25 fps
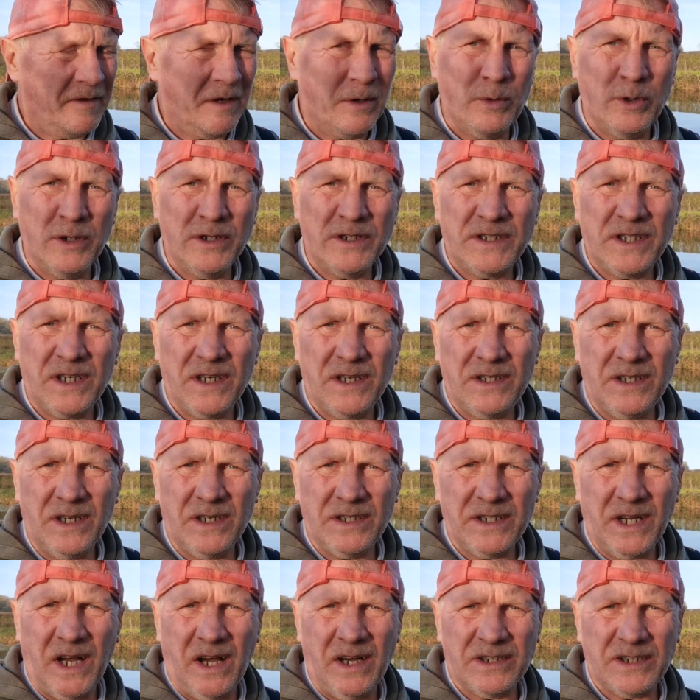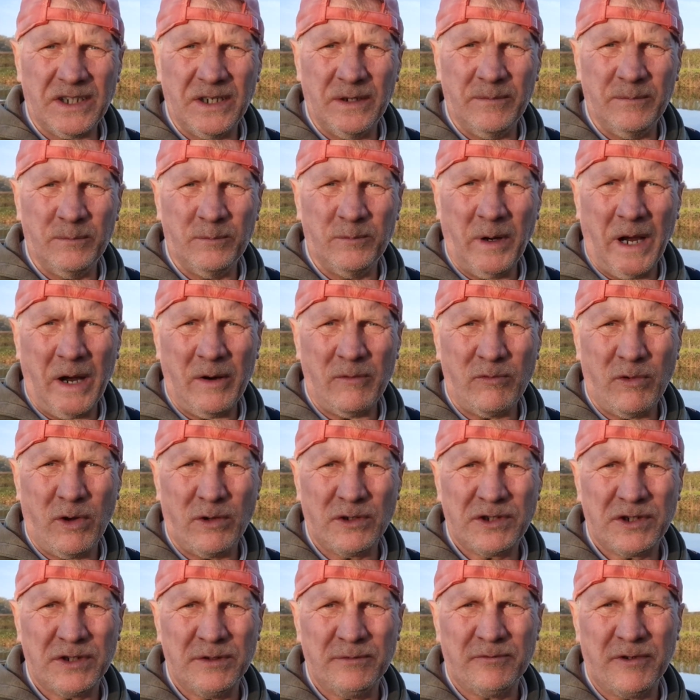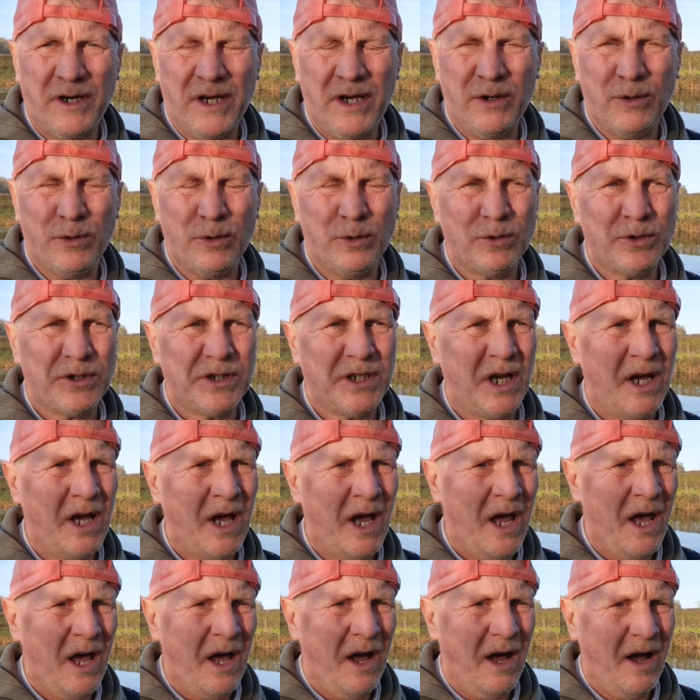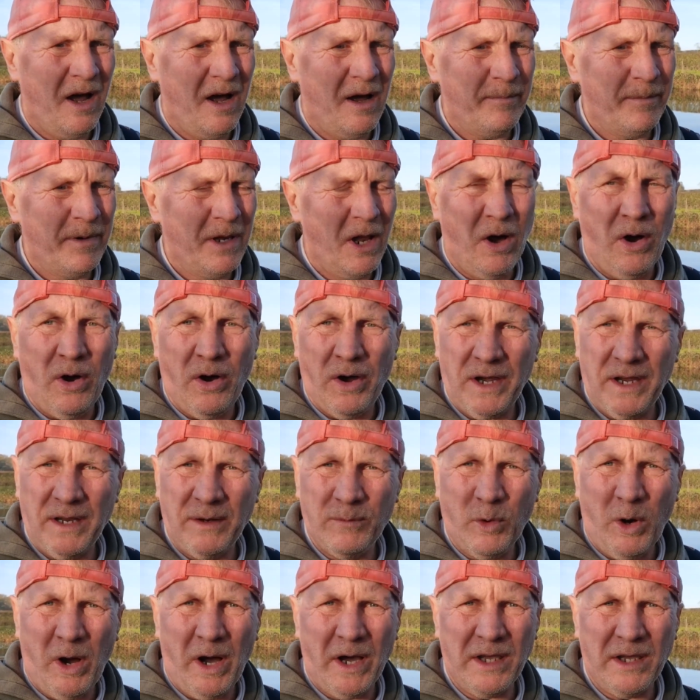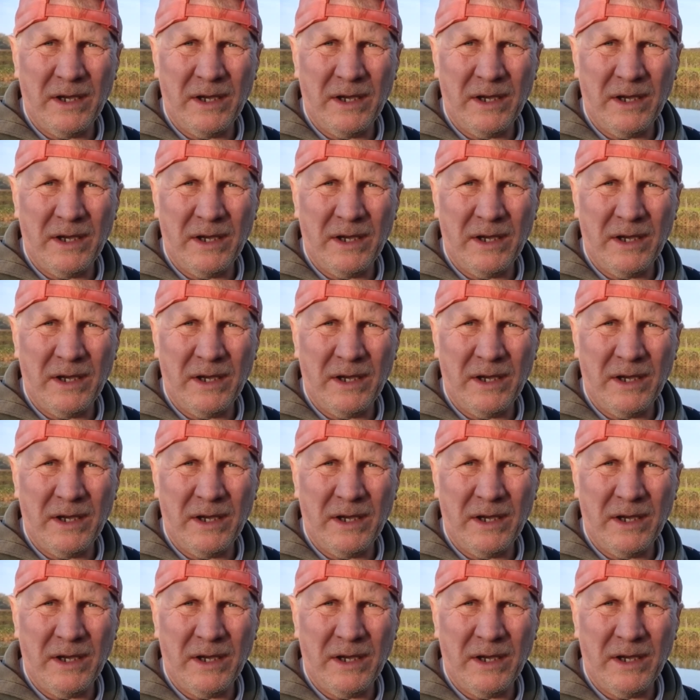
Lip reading: viewers just asking about rods and reels, line, what I